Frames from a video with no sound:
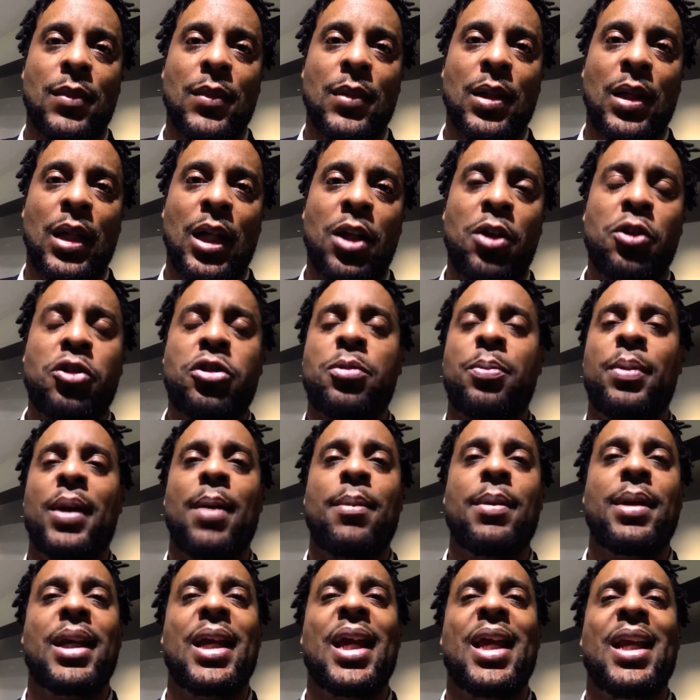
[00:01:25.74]
And you should be able
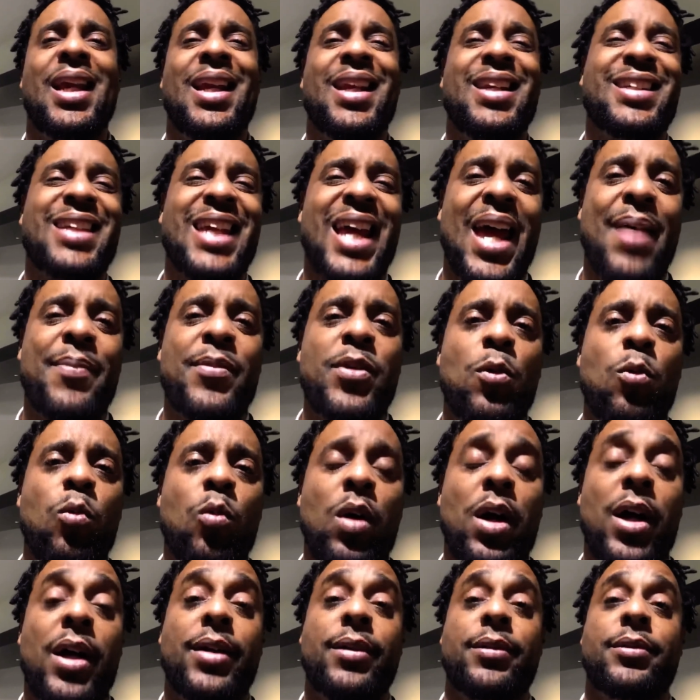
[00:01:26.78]
to get anytime you
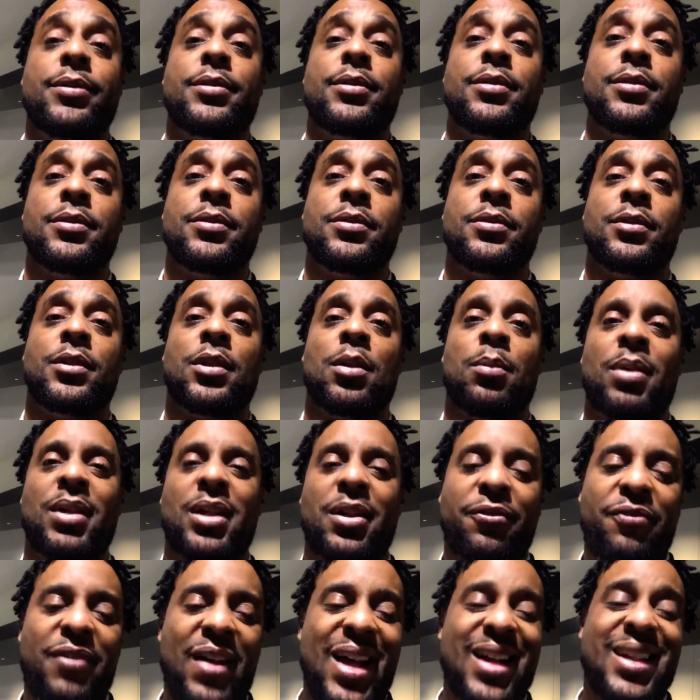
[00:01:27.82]
want. But the
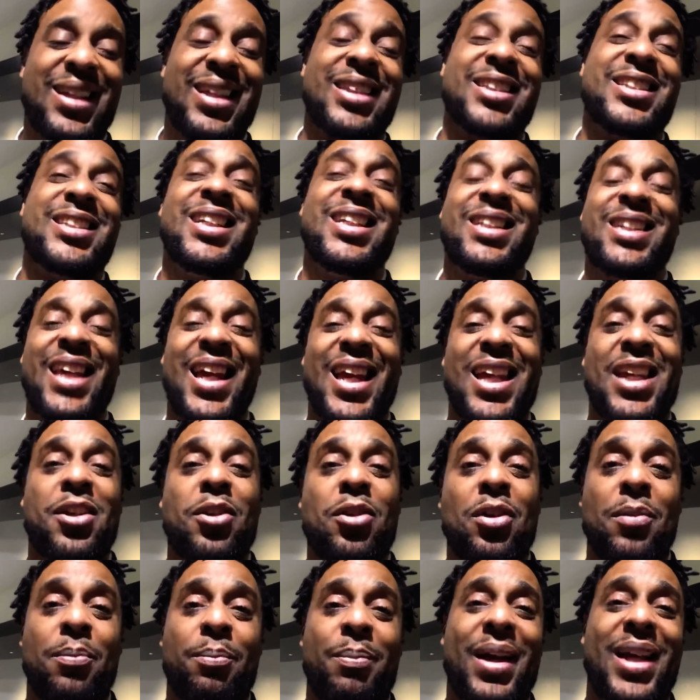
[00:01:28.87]
fact that she think you
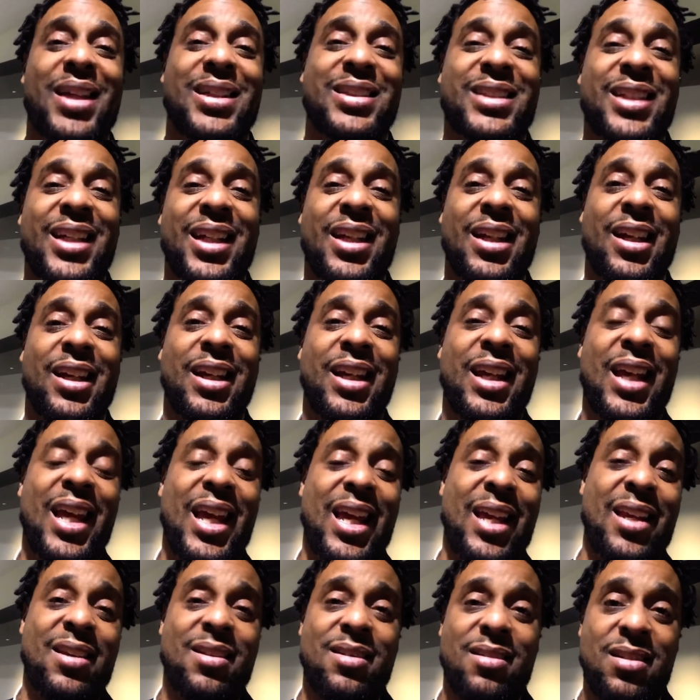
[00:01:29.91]
the best she can
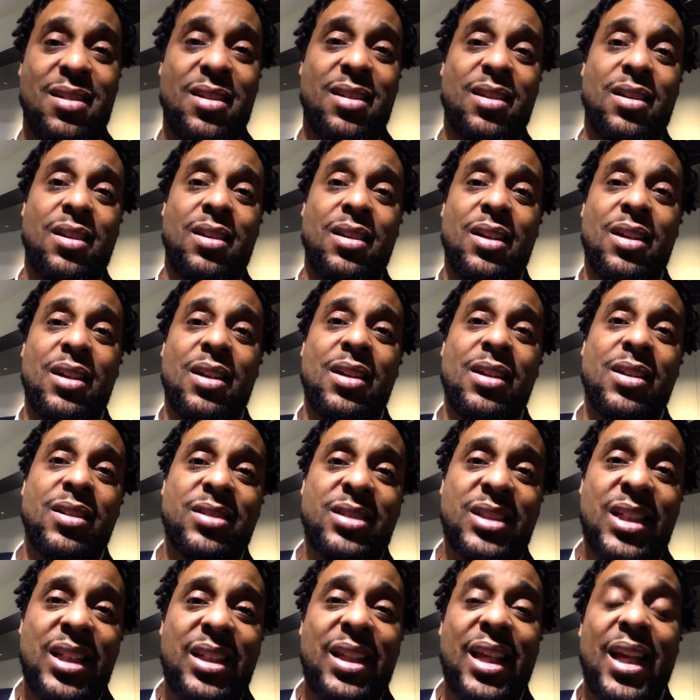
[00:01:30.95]
get,
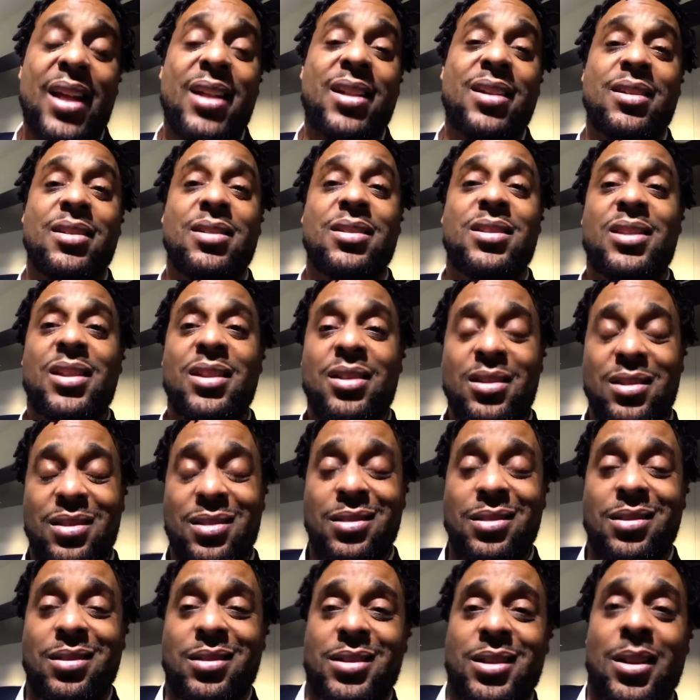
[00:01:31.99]
she think
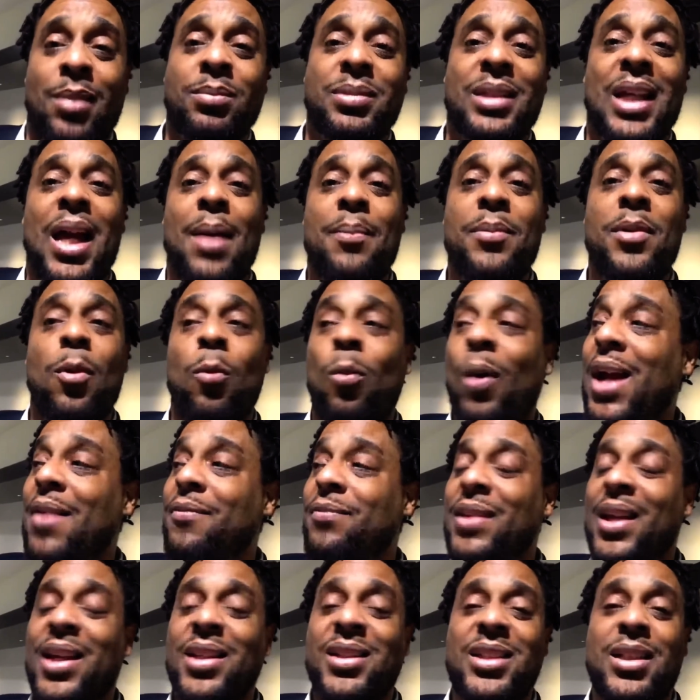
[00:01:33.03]
sometimes your wife
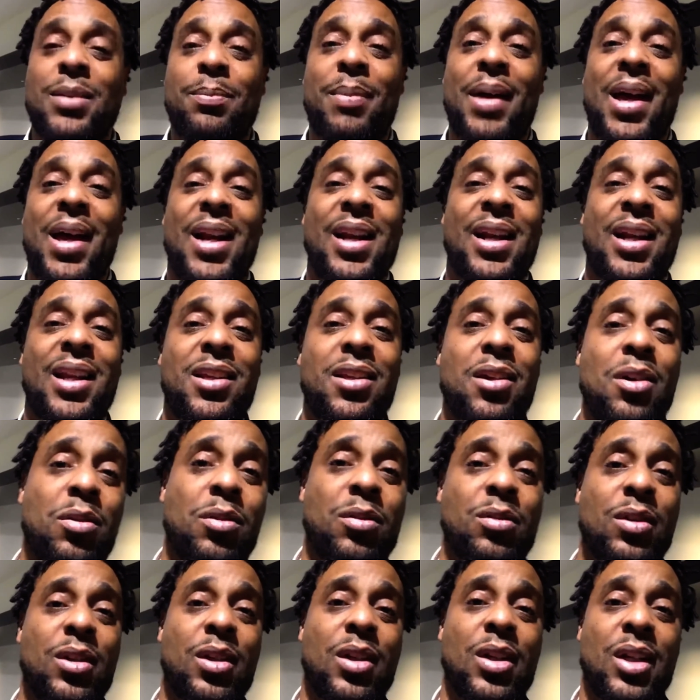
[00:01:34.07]
thinks she better than you,
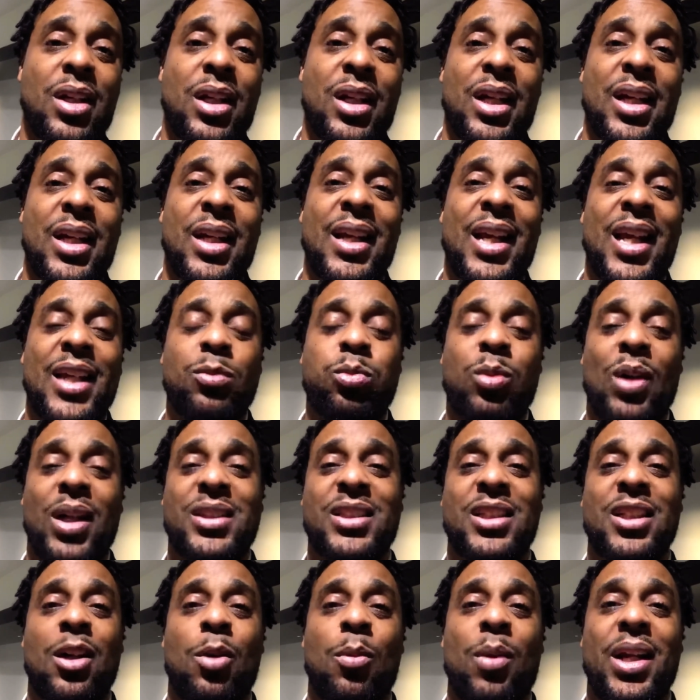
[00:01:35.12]
and that's why she
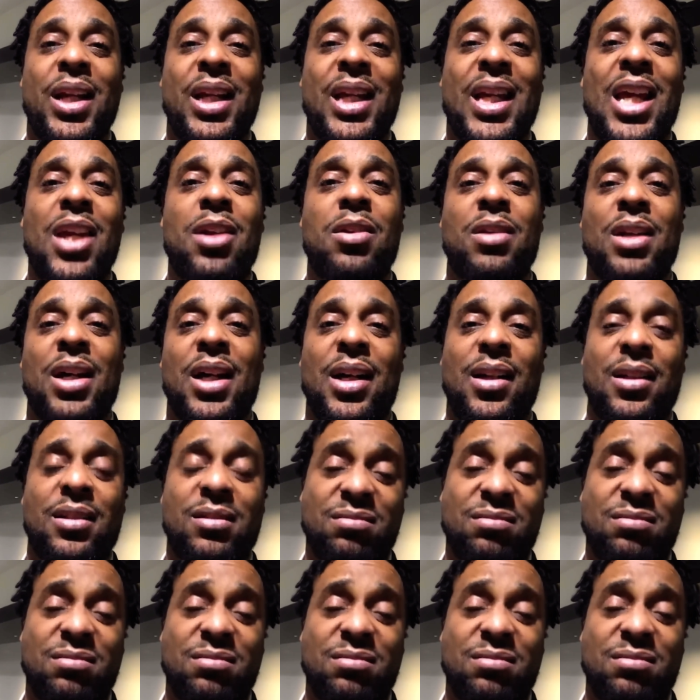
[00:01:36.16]
don't want to give you none.